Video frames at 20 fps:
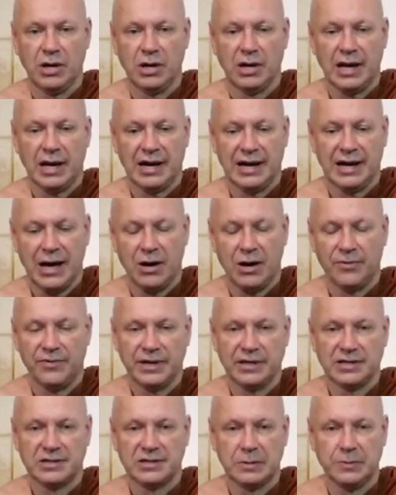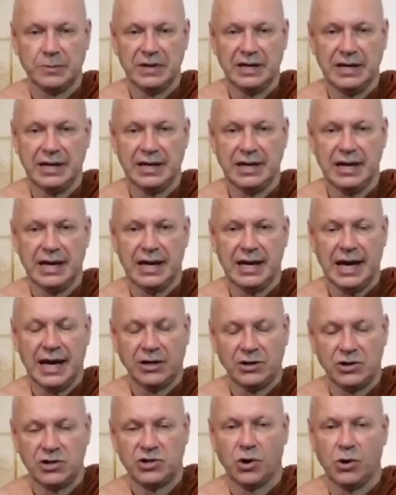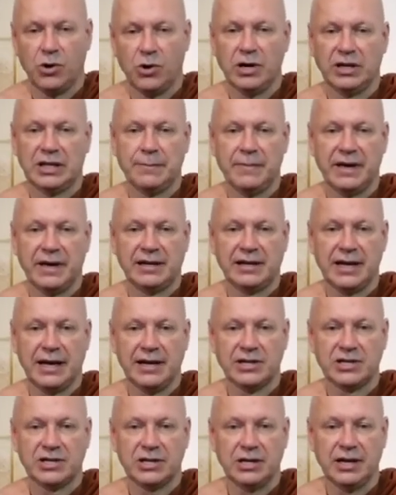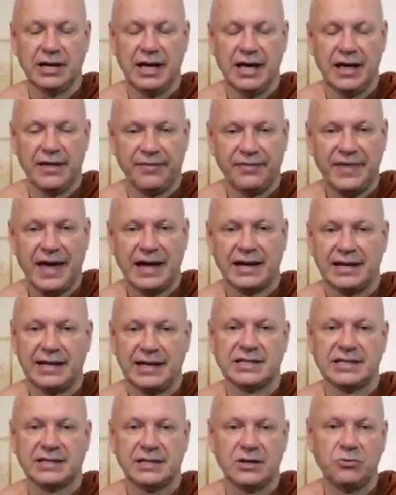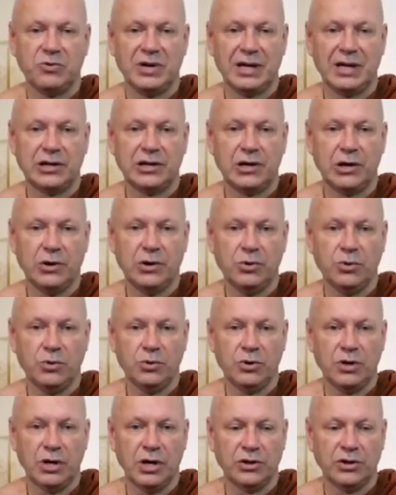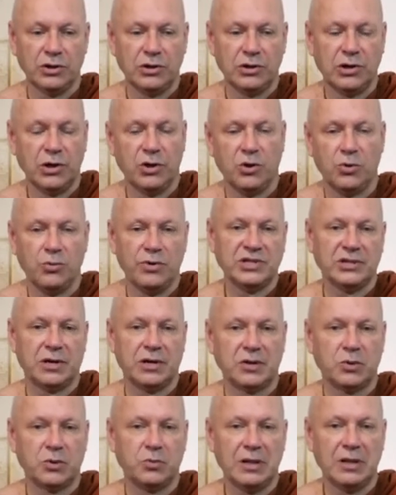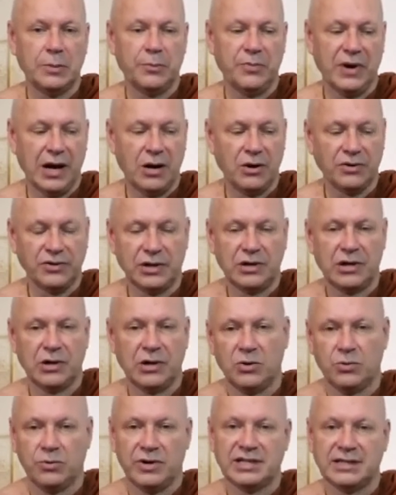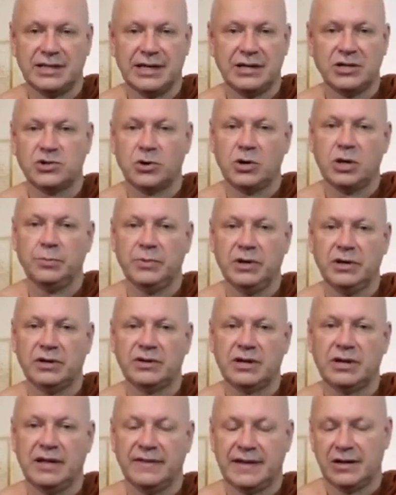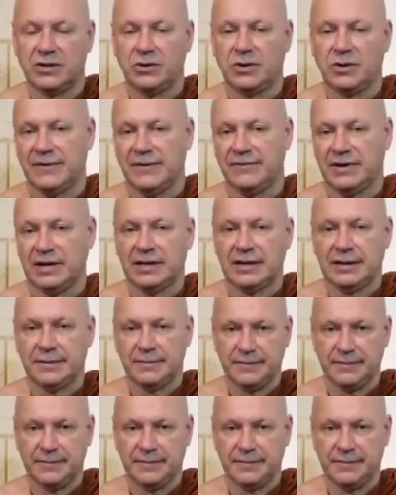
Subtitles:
allow things to be, enjoy the meditation. That is the real glue. The glue is not the willpower, the glue is the enjoyment that you're having here.